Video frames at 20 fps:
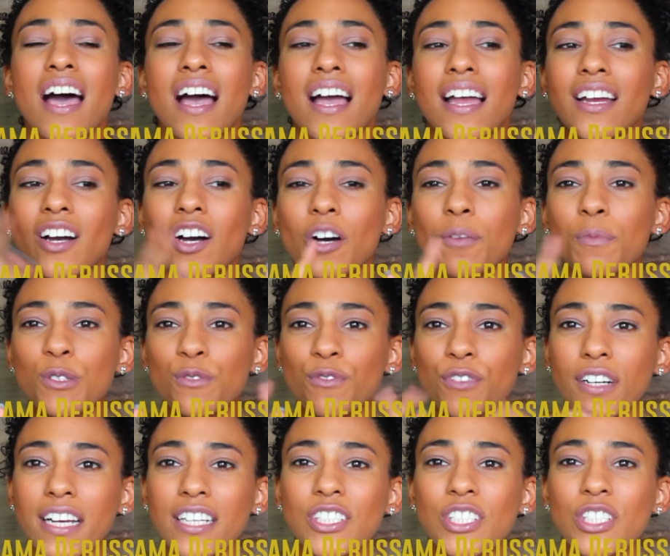I almost
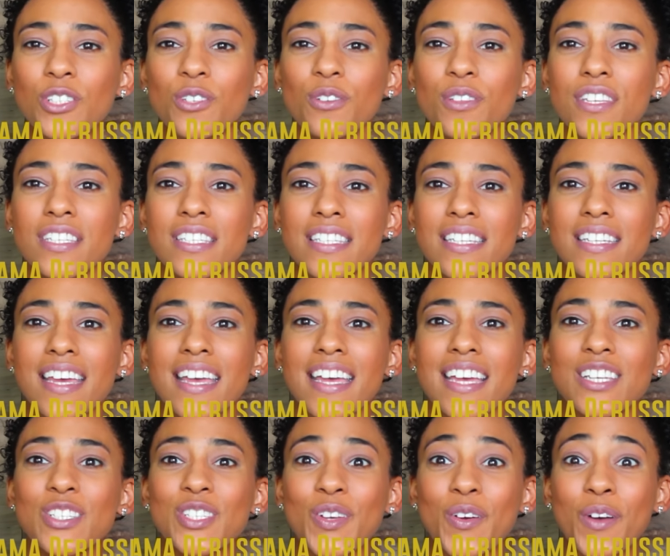forgot to do this
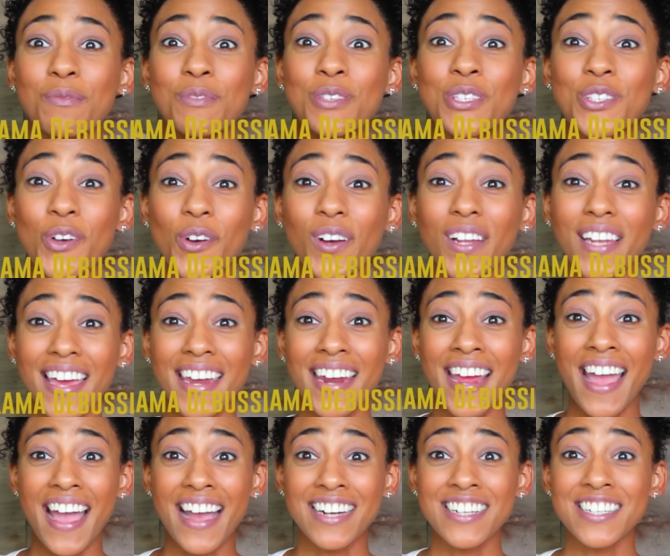today, so I'm so glad
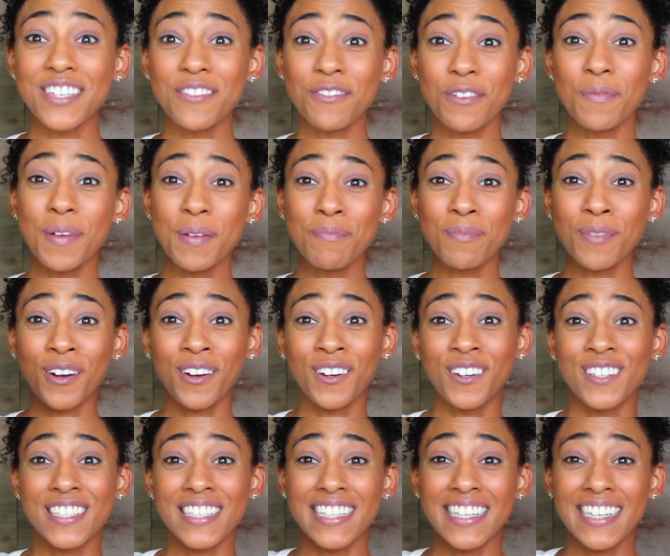I actually
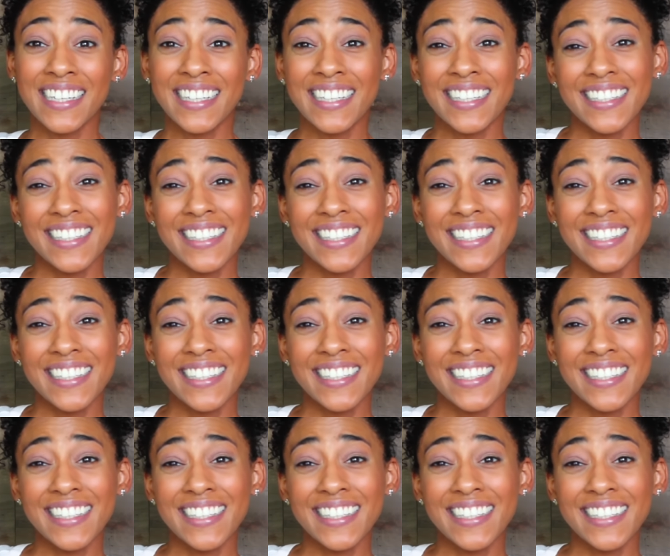remembered.